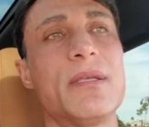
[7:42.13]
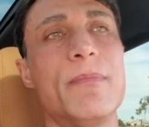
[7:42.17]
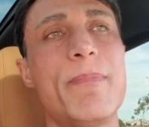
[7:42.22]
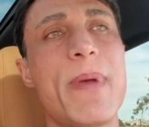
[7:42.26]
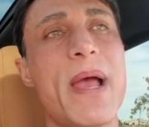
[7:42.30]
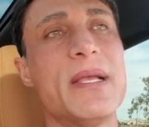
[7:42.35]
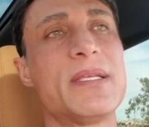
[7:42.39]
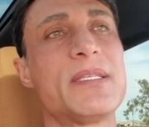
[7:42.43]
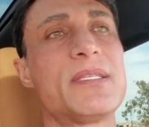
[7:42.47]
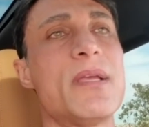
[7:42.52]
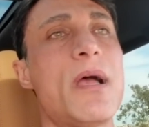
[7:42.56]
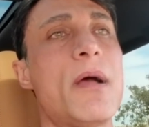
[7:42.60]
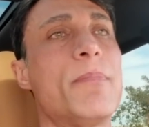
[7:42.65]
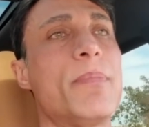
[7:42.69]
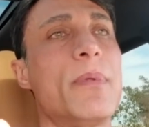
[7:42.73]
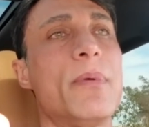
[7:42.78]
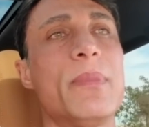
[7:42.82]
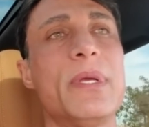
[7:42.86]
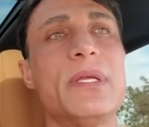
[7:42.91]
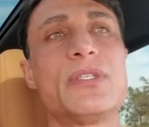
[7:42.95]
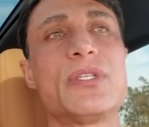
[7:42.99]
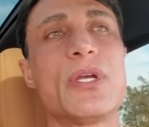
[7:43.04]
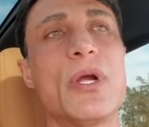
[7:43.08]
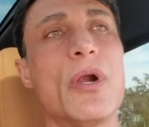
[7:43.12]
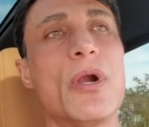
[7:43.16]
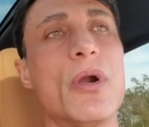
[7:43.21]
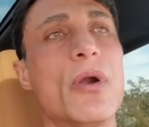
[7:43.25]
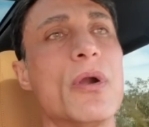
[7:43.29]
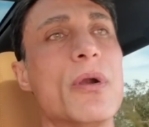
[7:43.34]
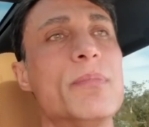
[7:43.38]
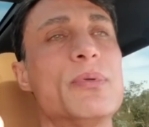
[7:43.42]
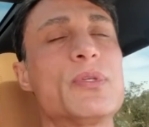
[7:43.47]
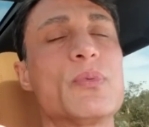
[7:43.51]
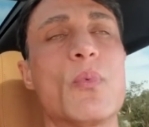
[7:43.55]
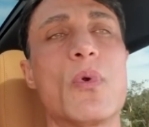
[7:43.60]
the best supplements,
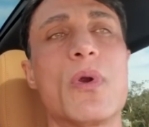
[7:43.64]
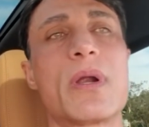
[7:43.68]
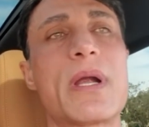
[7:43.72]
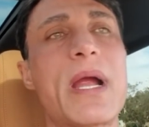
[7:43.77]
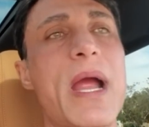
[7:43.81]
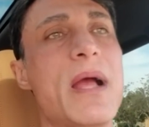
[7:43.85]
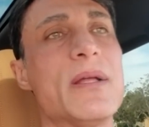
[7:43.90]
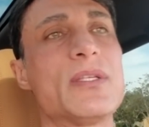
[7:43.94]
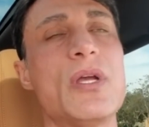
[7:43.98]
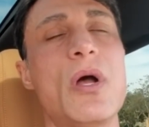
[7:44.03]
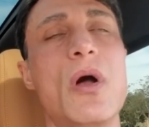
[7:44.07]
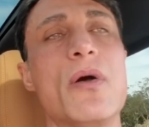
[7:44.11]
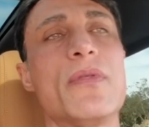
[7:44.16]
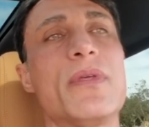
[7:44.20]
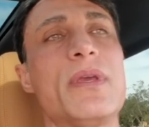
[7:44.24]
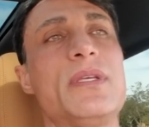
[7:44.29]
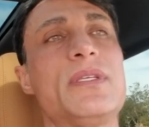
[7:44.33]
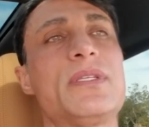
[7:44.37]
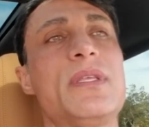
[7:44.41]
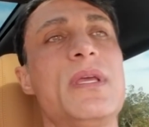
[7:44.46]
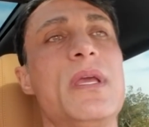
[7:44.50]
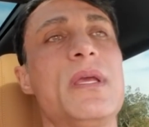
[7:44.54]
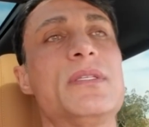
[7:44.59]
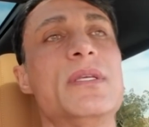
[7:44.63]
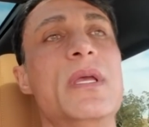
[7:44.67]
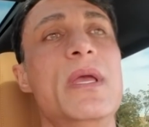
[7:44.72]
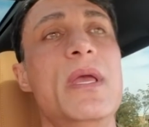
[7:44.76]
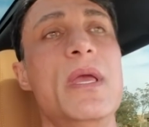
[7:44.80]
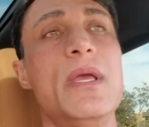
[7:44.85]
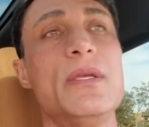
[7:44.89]
herbs, workouts, all these things.